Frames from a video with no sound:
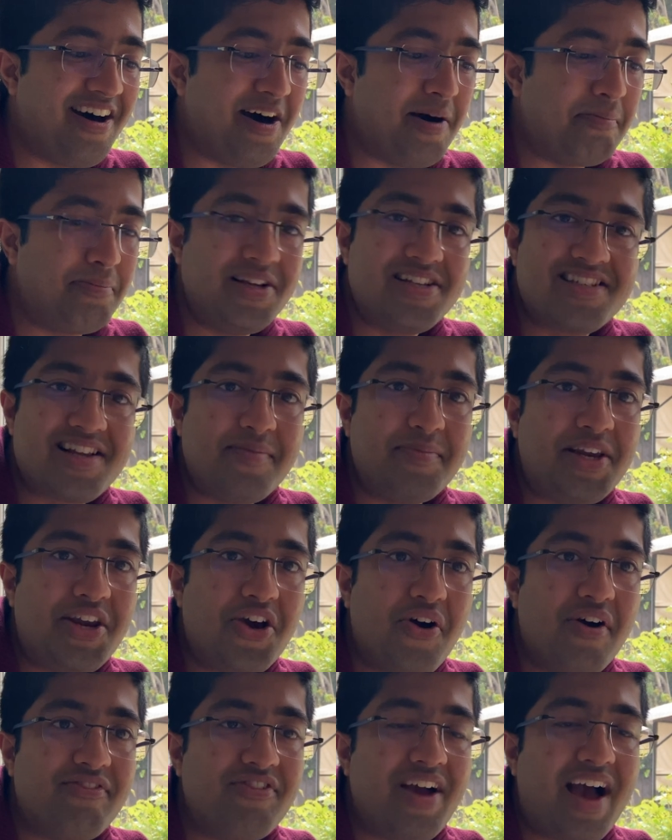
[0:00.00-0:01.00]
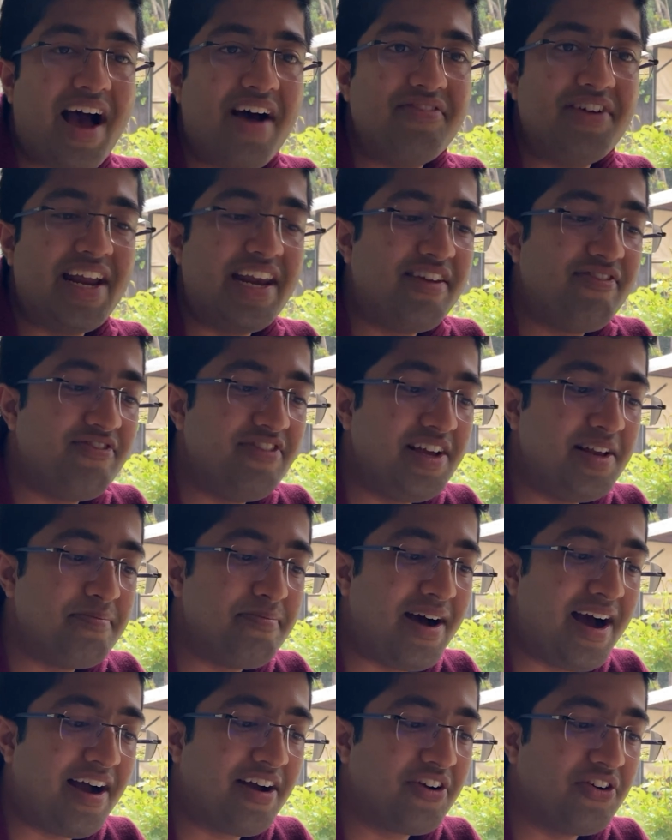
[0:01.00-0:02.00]
Please let me know if you have any
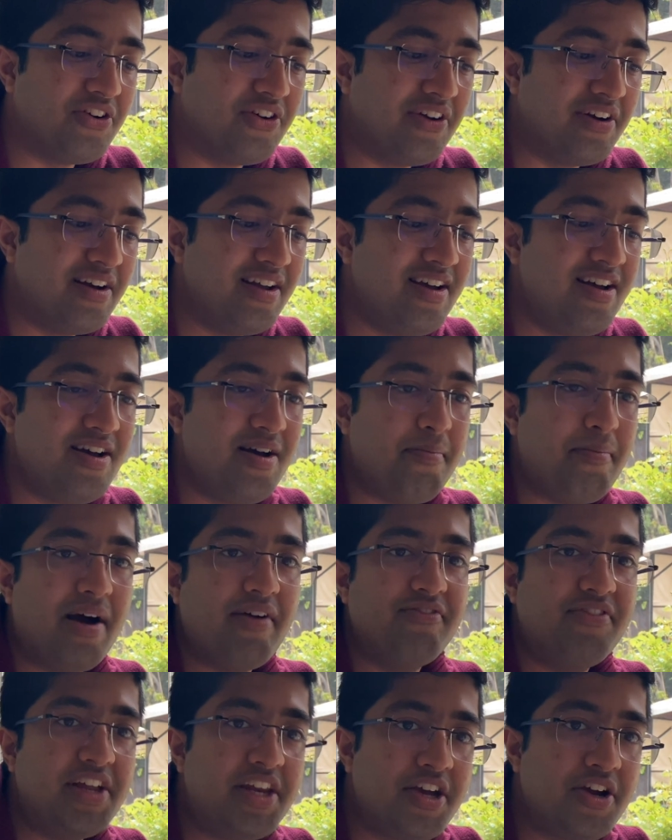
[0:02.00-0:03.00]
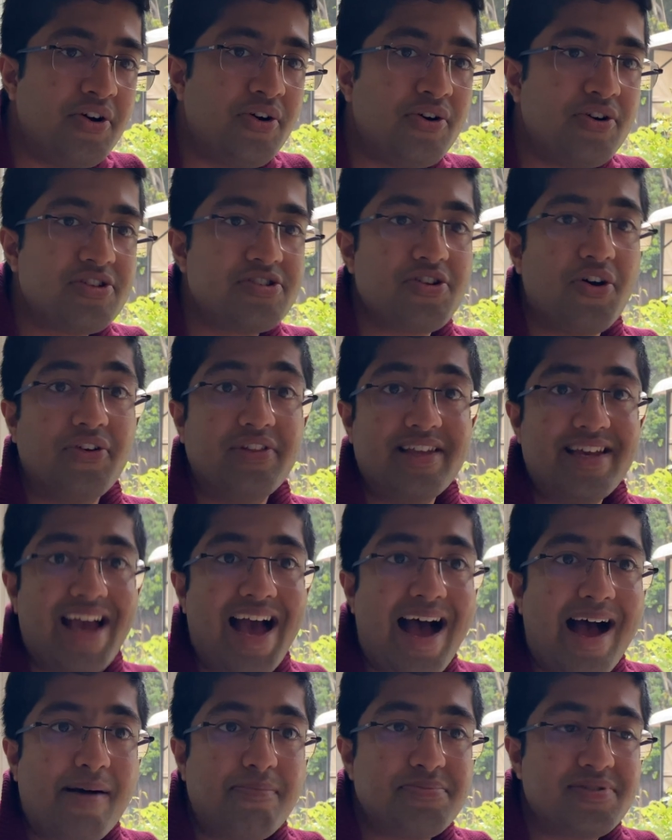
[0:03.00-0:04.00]
feedback on my videos or the
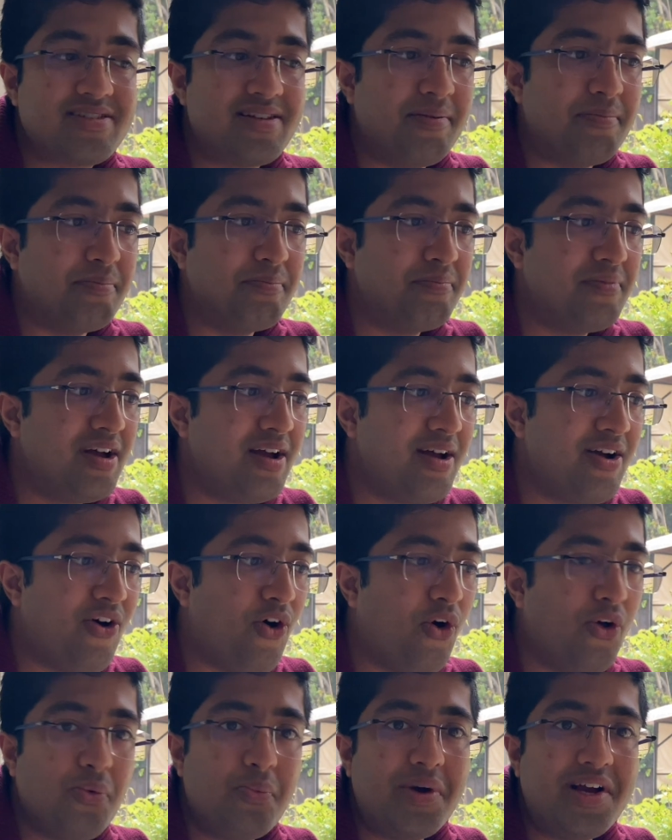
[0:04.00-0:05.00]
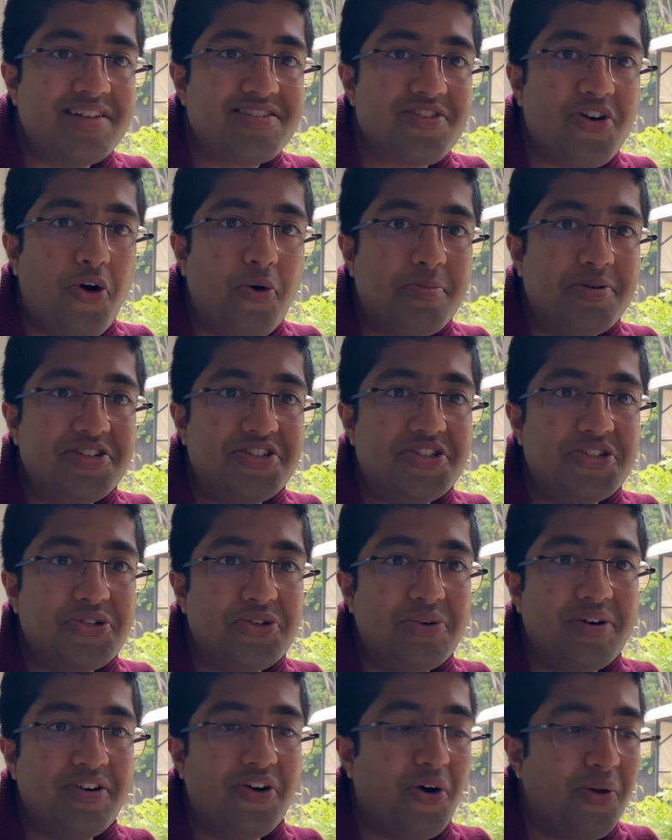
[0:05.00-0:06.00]
apps. I'm always open
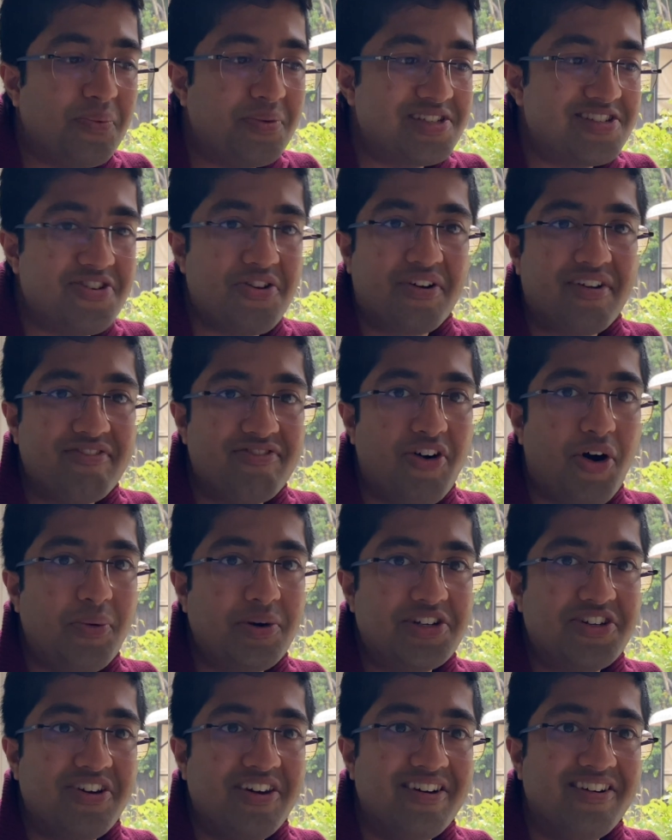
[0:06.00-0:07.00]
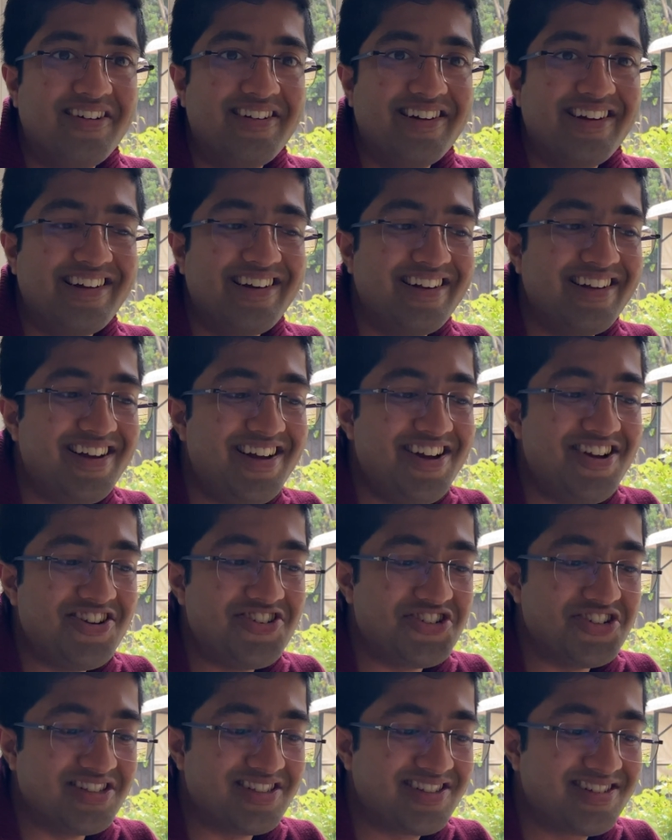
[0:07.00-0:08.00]
to and always looking forward to learn and
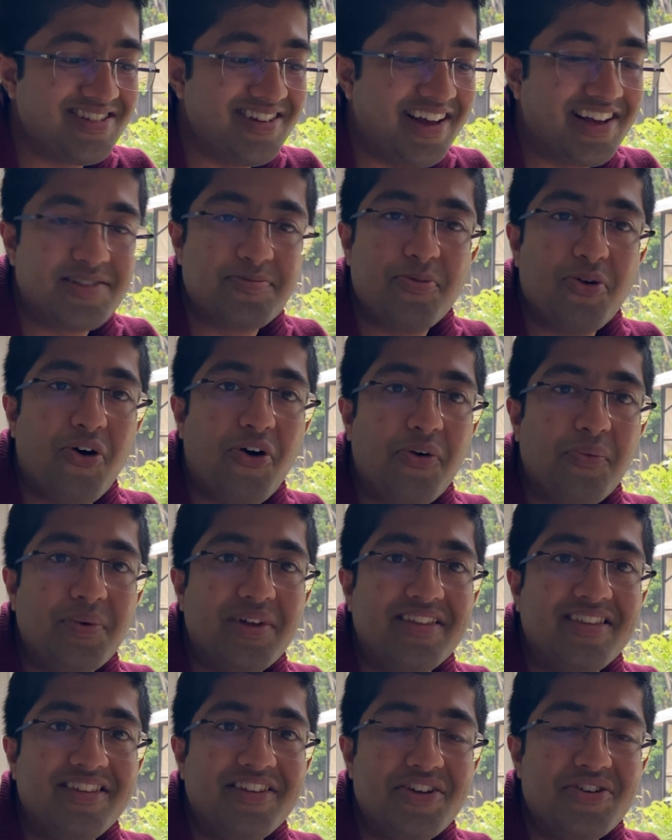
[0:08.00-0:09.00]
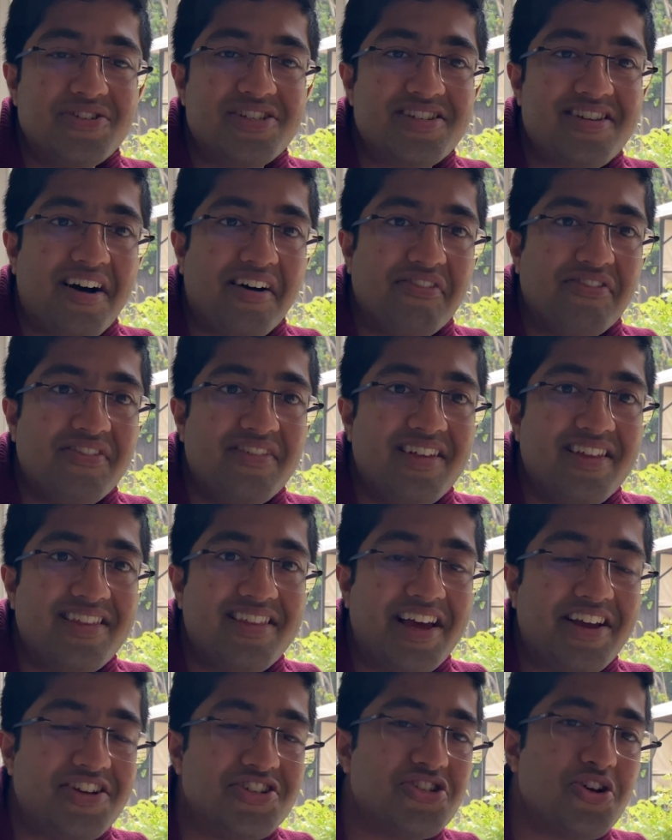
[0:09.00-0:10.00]
just explore with new stuff.
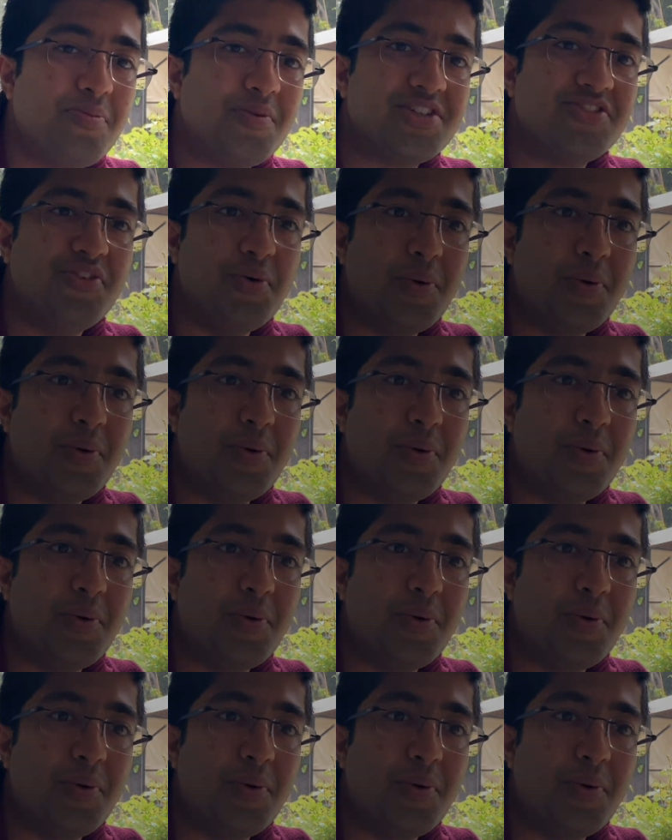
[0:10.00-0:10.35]
Thank you so much for